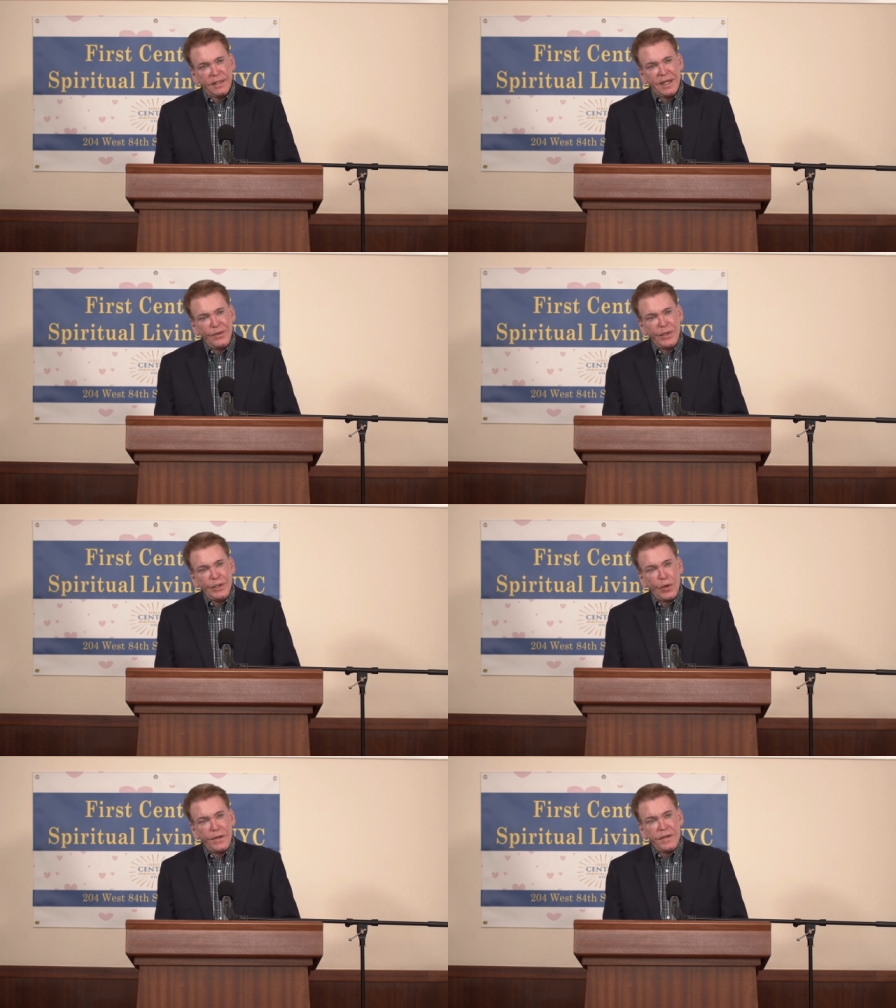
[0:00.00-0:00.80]
And we
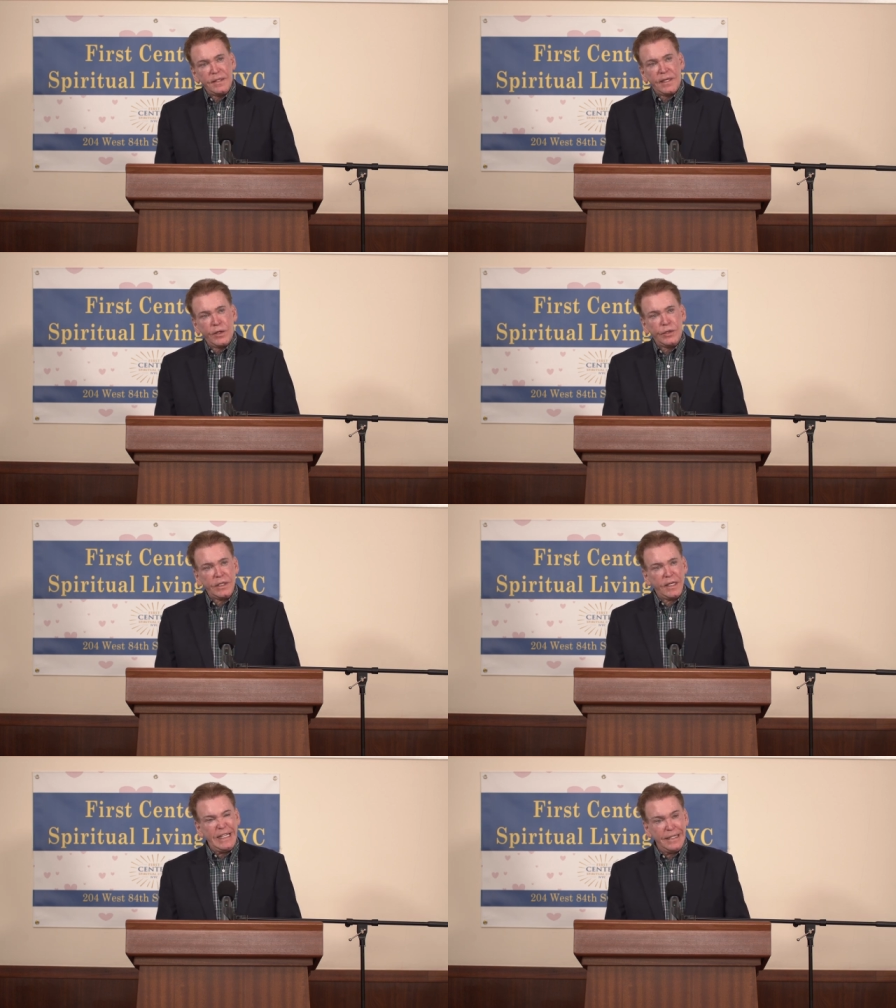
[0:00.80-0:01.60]
know that this
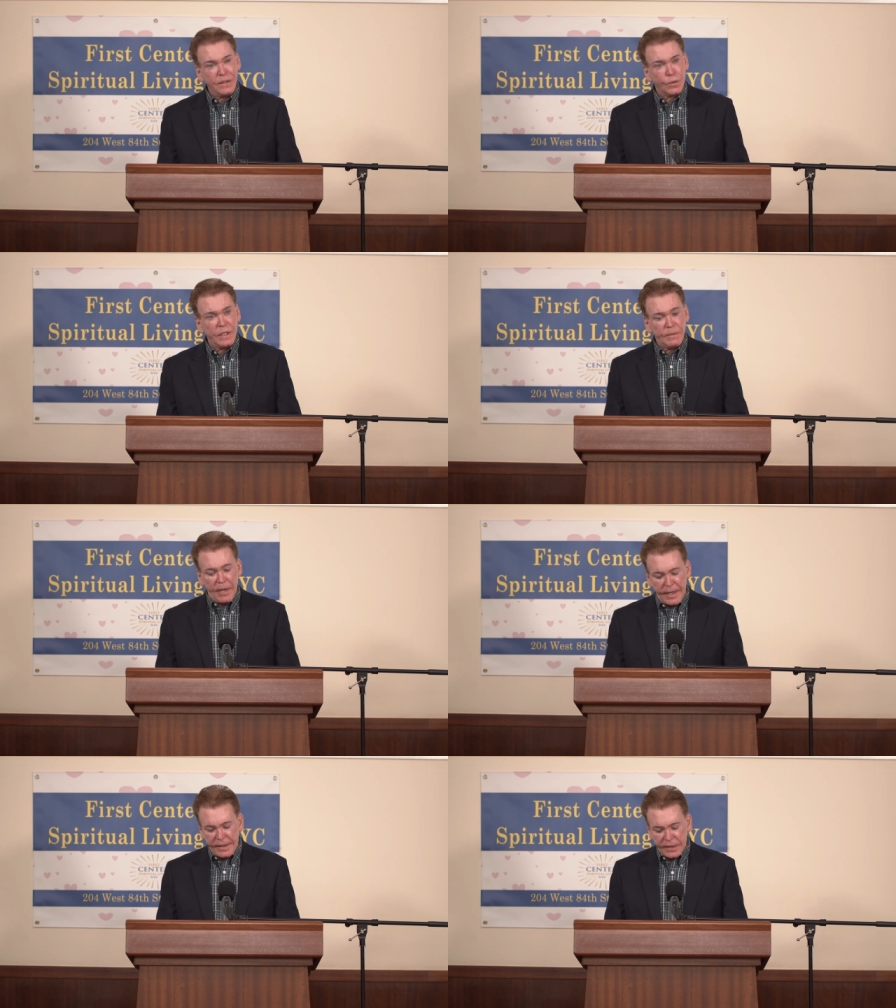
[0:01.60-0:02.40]
energy is
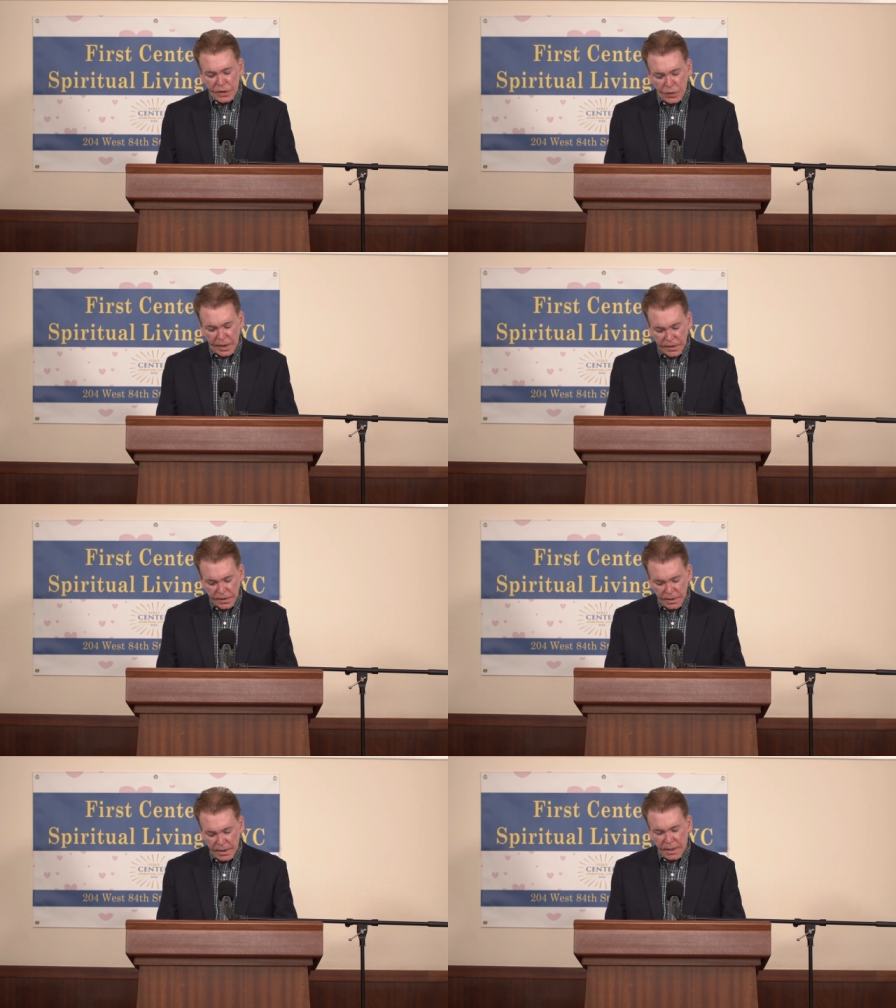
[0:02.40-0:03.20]
responding to us.